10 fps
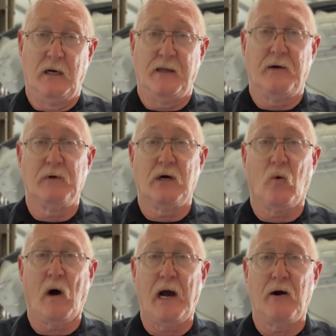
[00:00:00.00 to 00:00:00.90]
they
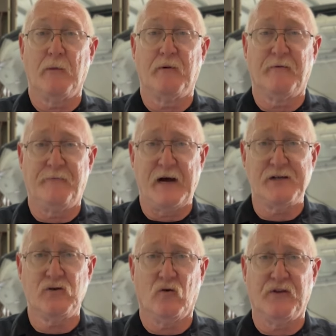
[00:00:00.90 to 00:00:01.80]
require a
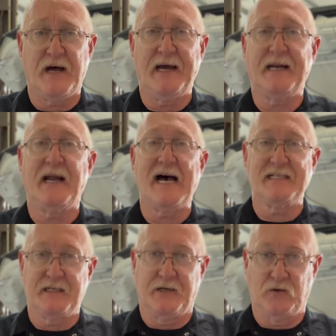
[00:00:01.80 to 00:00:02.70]
professional
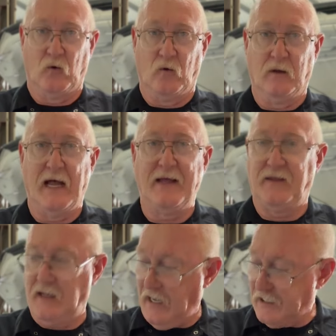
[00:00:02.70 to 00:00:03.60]
diagnostic tool like
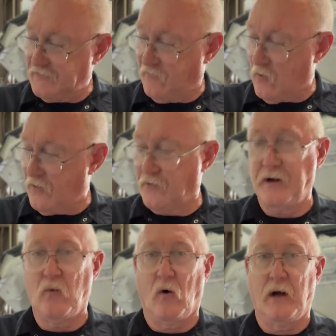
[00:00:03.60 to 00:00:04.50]
the
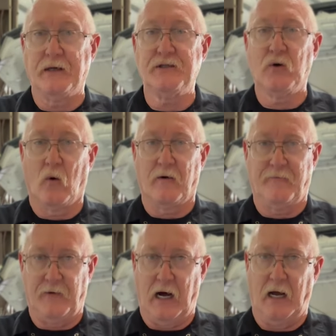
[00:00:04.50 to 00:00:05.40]
X431 Torque
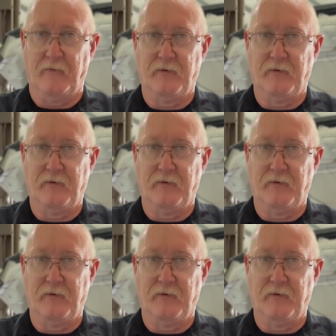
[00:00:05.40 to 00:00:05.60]
5,